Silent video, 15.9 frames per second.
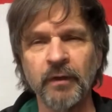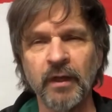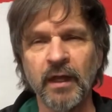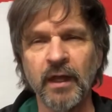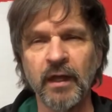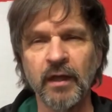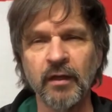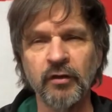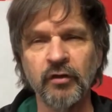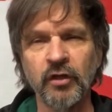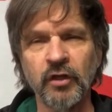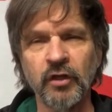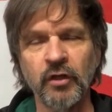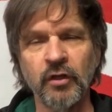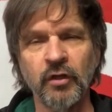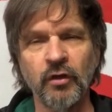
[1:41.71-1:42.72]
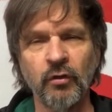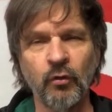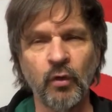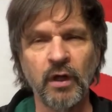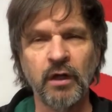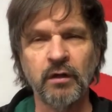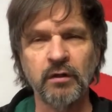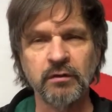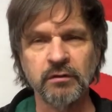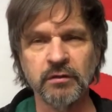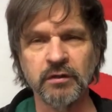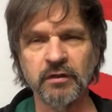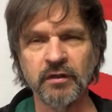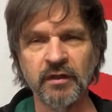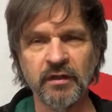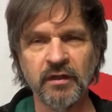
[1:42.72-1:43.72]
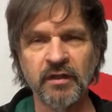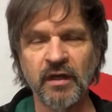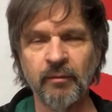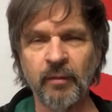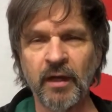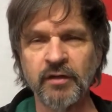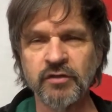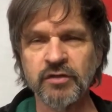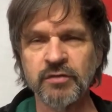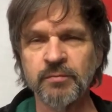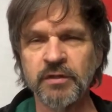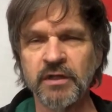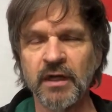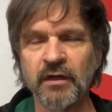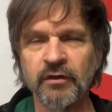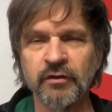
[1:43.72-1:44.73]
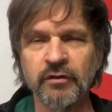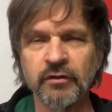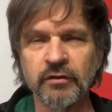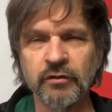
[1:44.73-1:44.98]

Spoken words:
And while that might just be out of the